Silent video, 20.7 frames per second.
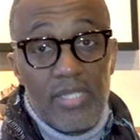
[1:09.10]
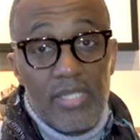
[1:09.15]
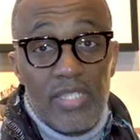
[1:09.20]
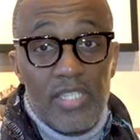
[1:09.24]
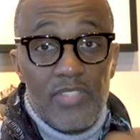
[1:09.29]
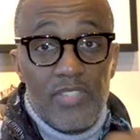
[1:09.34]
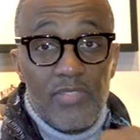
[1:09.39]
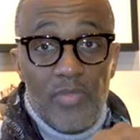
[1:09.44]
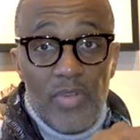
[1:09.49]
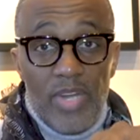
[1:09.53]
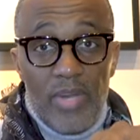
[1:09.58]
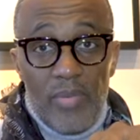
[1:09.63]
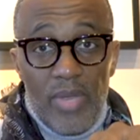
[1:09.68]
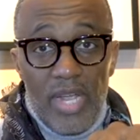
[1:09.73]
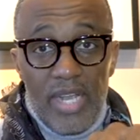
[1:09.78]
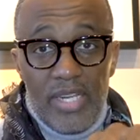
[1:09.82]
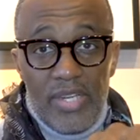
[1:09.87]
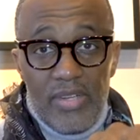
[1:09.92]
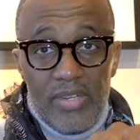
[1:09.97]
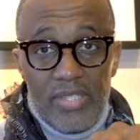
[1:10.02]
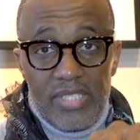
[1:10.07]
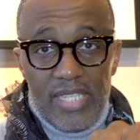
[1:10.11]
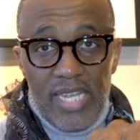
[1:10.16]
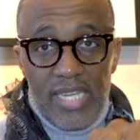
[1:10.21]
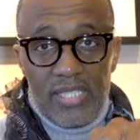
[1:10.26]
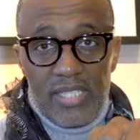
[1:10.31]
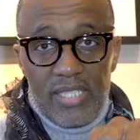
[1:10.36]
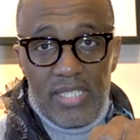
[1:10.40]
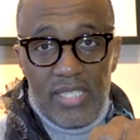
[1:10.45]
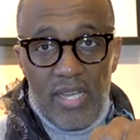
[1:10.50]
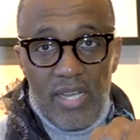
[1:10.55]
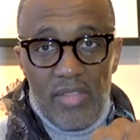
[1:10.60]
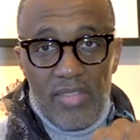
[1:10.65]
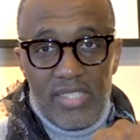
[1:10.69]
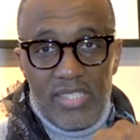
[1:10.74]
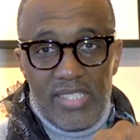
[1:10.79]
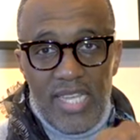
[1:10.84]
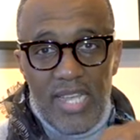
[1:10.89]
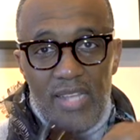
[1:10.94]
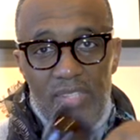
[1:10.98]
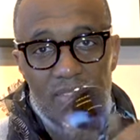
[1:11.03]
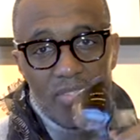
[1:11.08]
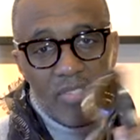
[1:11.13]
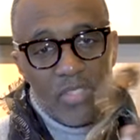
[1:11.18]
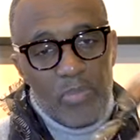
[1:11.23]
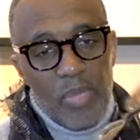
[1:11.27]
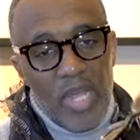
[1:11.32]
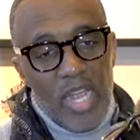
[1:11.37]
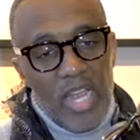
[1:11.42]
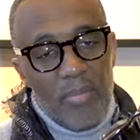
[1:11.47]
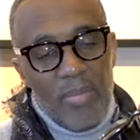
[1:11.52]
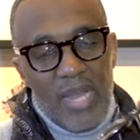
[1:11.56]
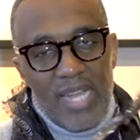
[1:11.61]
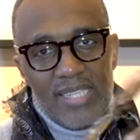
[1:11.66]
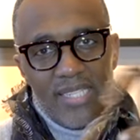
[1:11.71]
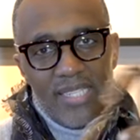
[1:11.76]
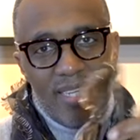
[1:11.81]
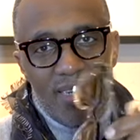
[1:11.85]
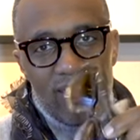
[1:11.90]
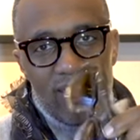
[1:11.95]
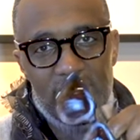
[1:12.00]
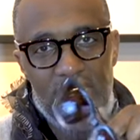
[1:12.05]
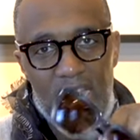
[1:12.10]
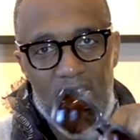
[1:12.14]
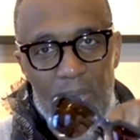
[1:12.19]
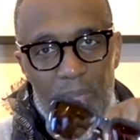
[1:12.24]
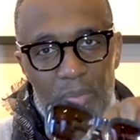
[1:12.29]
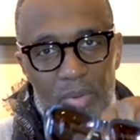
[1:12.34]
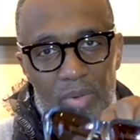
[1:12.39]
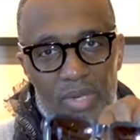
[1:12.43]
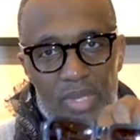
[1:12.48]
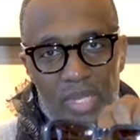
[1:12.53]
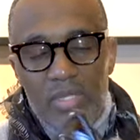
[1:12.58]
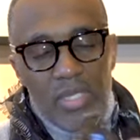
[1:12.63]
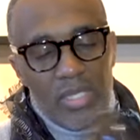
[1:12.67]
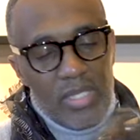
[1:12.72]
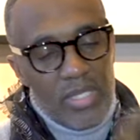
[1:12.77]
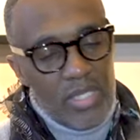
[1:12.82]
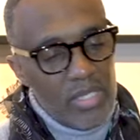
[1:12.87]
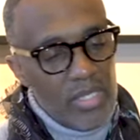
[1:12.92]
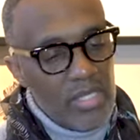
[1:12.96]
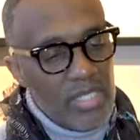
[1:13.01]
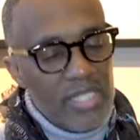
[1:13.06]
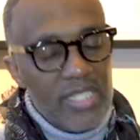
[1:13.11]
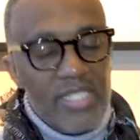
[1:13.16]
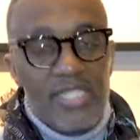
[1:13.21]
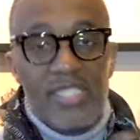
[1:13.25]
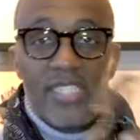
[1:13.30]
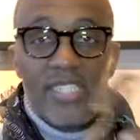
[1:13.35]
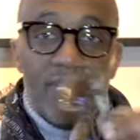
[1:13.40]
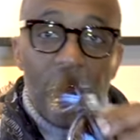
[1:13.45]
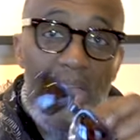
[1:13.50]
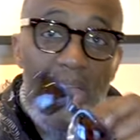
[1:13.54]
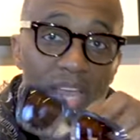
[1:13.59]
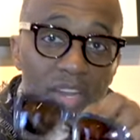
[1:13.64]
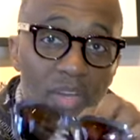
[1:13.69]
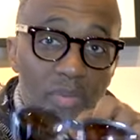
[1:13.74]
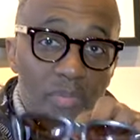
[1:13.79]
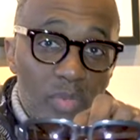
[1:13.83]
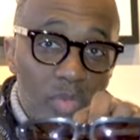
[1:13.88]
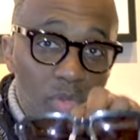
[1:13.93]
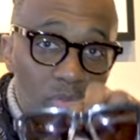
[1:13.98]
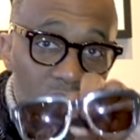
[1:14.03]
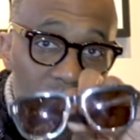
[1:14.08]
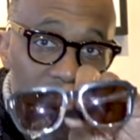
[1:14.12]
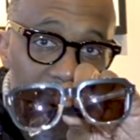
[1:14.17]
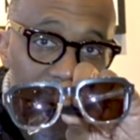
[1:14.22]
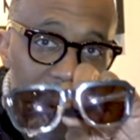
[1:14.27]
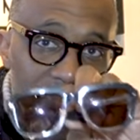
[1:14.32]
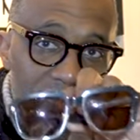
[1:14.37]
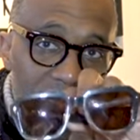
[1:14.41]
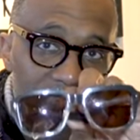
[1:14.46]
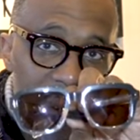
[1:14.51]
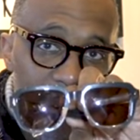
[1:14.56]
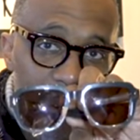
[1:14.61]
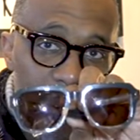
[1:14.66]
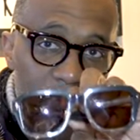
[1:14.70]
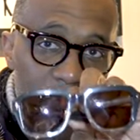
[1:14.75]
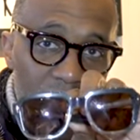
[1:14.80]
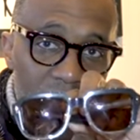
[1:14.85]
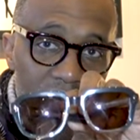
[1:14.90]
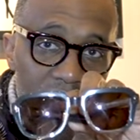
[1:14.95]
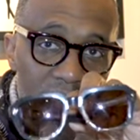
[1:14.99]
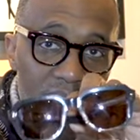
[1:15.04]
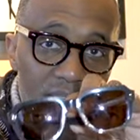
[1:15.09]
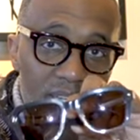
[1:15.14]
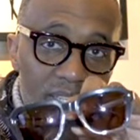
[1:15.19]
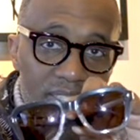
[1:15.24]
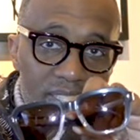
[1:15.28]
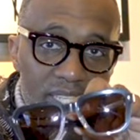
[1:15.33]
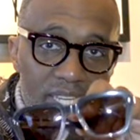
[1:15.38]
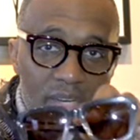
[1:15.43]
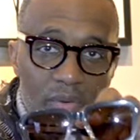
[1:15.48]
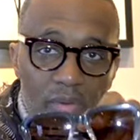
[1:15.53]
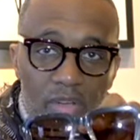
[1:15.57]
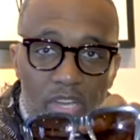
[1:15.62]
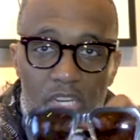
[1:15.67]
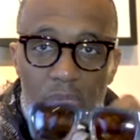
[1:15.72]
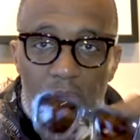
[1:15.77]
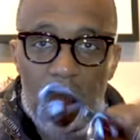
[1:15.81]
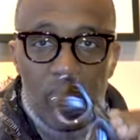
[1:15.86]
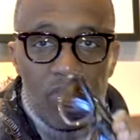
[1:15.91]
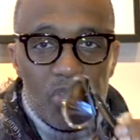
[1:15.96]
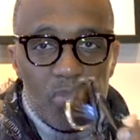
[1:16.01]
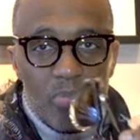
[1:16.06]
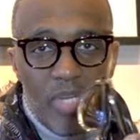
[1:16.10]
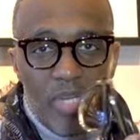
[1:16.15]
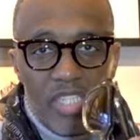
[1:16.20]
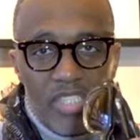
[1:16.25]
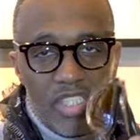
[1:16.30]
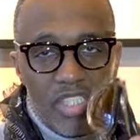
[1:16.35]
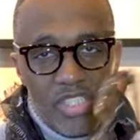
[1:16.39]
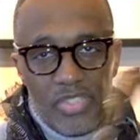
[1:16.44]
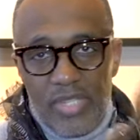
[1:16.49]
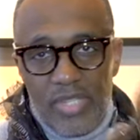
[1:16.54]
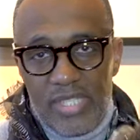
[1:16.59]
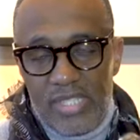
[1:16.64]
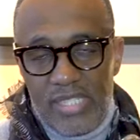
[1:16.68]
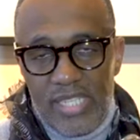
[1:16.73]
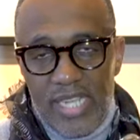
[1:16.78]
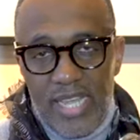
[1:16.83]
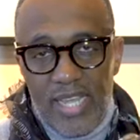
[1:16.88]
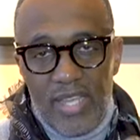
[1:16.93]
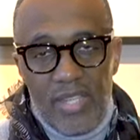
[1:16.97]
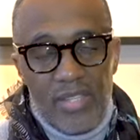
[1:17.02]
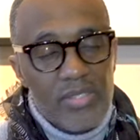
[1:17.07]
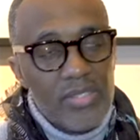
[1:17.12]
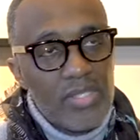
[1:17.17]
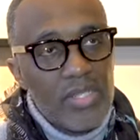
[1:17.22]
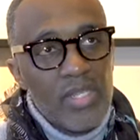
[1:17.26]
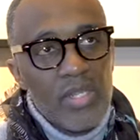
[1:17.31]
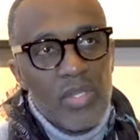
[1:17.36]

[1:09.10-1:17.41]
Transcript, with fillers: This frame right here is actually called The Taos, inspired by Dennis Hopper. In the Easy Rider movie, this pair looks incredible, especially dressed down